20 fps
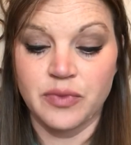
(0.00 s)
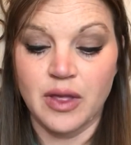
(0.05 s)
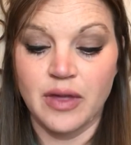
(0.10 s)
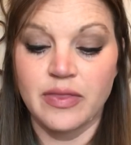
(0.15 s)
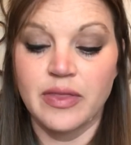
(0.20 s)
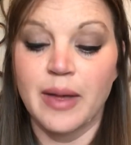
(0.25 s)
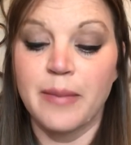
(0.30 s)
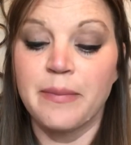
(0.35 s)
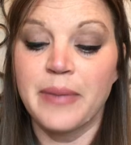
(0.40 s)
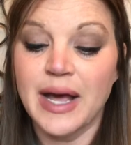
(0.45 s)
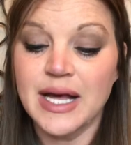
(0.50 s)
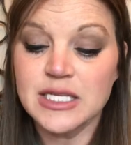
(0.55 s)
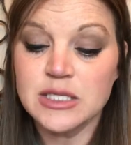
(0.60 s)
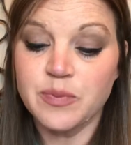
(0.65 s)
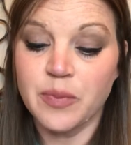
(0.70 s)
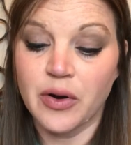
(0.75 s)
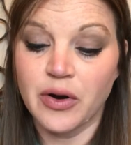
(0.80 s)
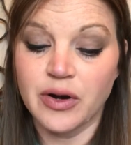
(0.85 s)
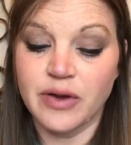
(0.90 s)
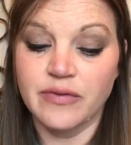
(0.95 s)
The best
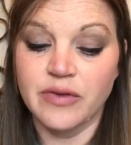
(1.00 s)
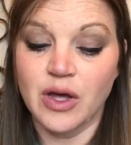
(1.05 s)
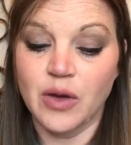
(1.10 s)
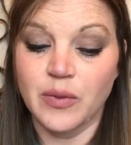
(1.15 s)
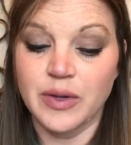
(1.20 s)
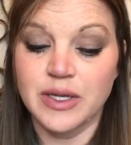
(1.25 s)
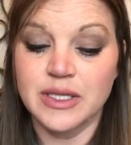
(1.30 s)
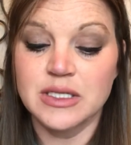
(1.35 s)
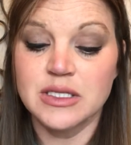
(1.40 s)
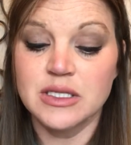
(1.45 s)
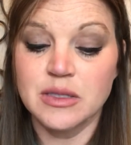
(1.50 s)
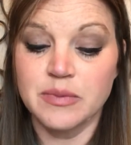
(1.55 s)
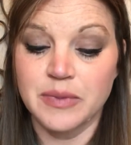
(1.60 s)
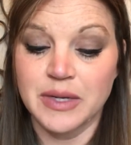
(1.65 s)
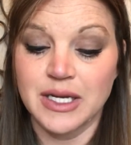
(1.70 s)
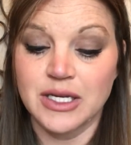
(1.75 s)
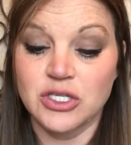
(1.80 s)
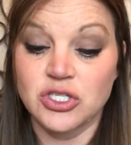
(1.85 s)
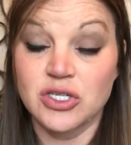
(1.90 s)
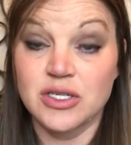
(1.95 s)
part of going to the
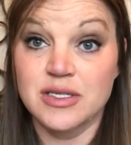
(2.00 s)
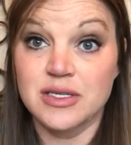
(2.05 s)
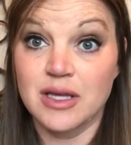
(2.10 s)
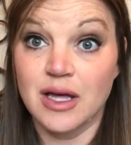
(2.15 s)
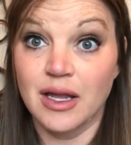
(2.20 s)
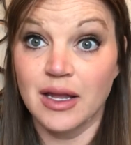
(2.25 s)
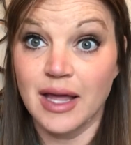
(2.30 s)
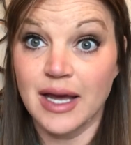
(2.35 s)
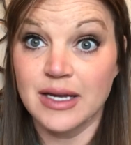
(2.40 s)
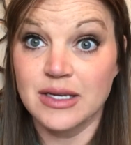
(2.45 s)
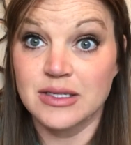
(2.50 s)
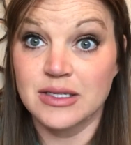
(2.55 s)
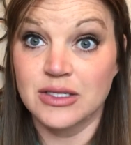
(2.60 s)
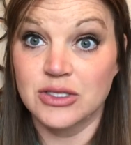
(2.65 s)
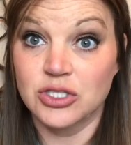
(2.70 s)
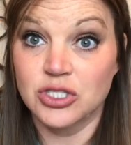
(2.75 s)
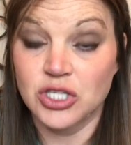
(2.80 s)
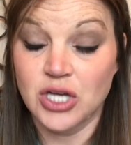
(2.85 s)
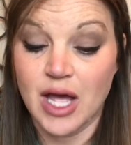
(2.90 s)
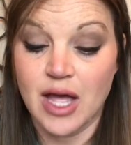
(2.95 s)
beach is collecting
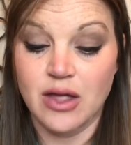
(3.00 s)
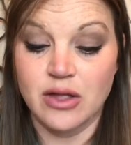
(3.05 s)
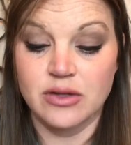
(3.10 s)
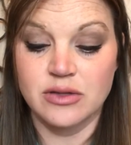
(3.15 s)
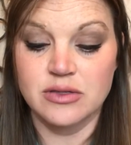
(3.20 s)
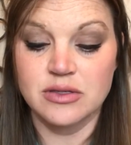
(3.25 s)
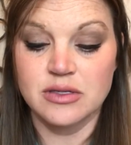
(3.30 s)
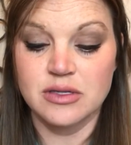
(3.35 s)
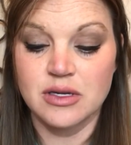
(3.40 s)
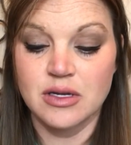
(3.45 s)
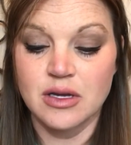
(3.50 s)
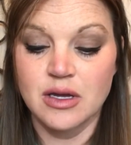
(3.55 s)
shells.